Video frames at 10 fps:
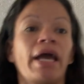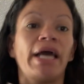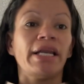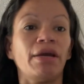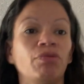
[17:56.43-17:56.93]

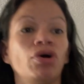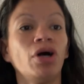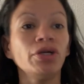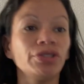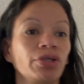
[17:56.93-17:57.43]
And I will
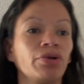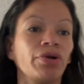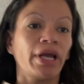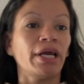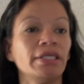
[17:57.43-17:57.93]
also
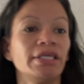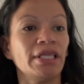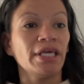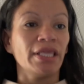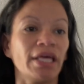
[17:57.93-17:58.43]
grant unto
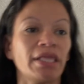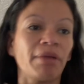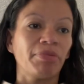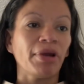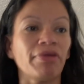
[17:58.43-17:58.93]
thee that
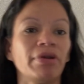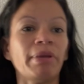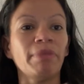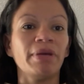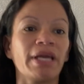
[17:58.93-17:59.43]
thy brethren
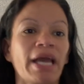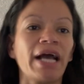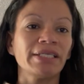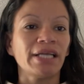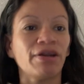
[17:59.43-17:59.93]
may be
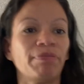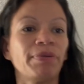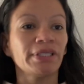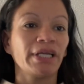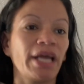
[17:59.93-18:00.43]
cast out of
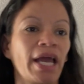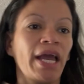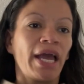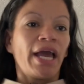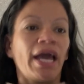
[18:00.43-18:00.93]
prison,
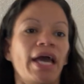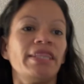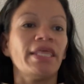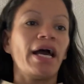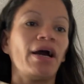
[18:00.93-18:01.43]

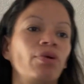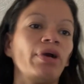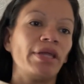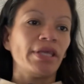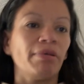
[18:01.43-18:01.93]
and
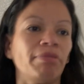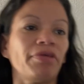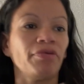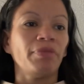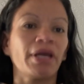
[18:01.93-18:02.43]
thou and thy
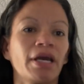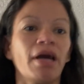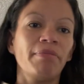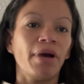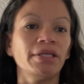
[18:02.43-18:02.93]
brethren may
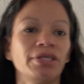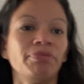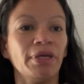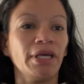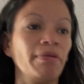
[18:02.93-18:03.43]
come unto
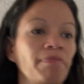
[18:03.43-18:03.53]
me